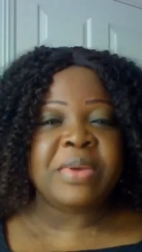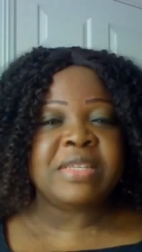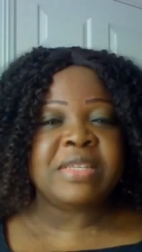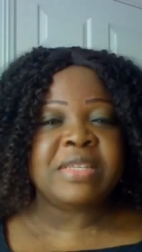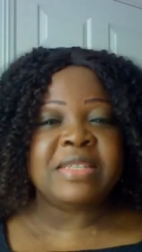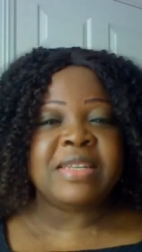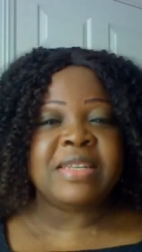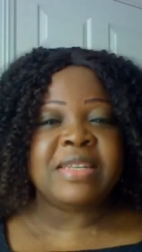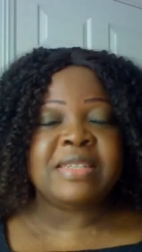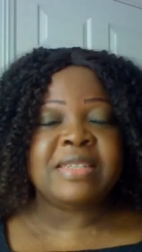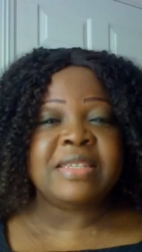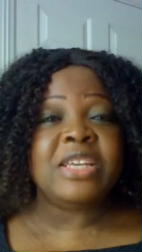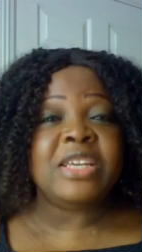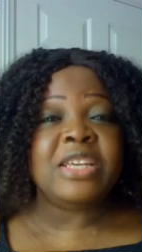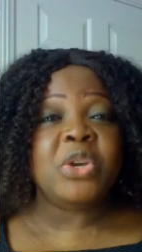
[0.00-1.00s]
person's
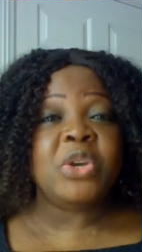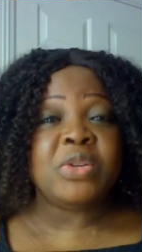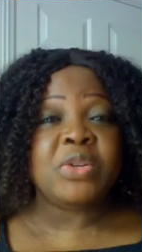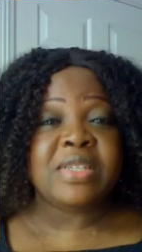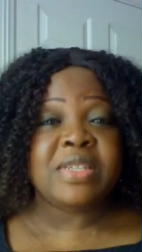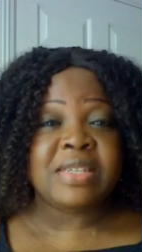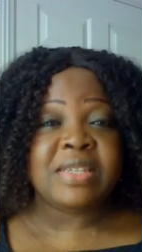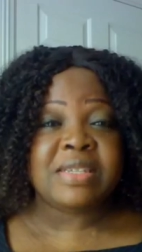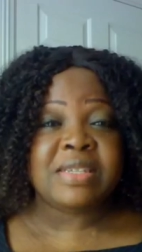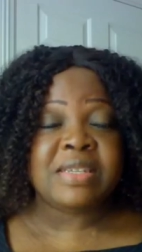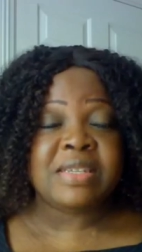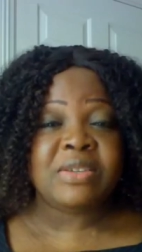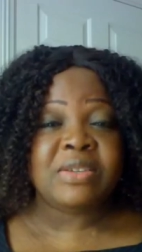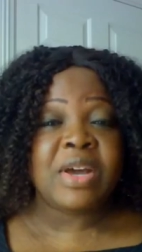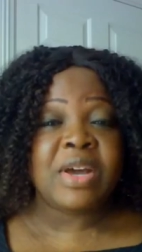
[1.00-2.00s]
destiny your
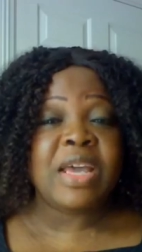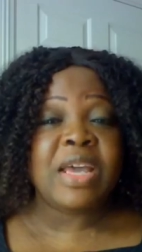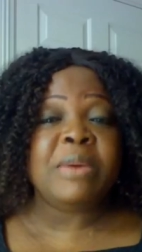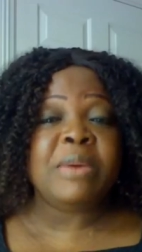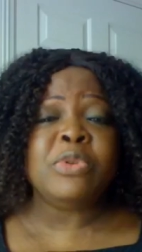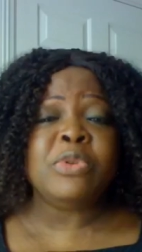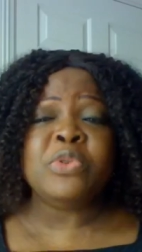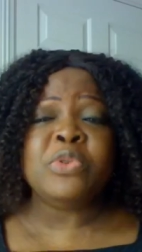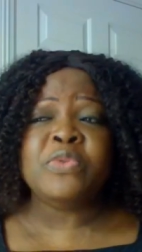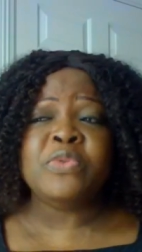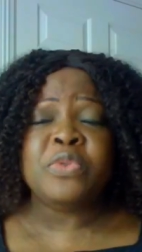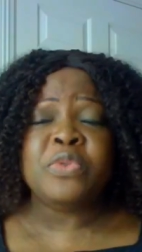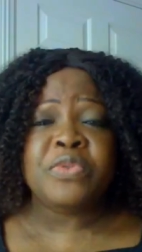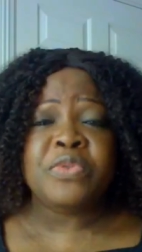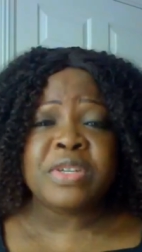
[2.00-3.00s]
destiny you are able to
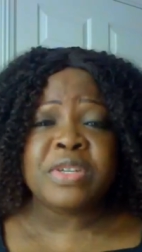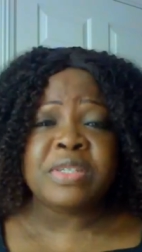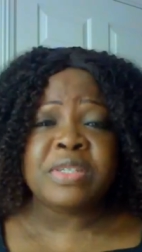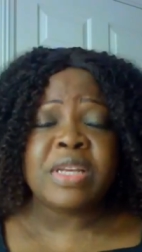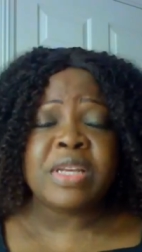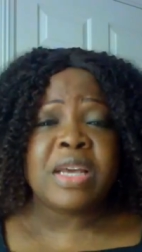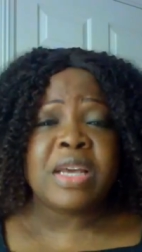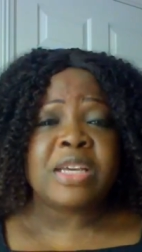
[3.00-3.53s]
fulfill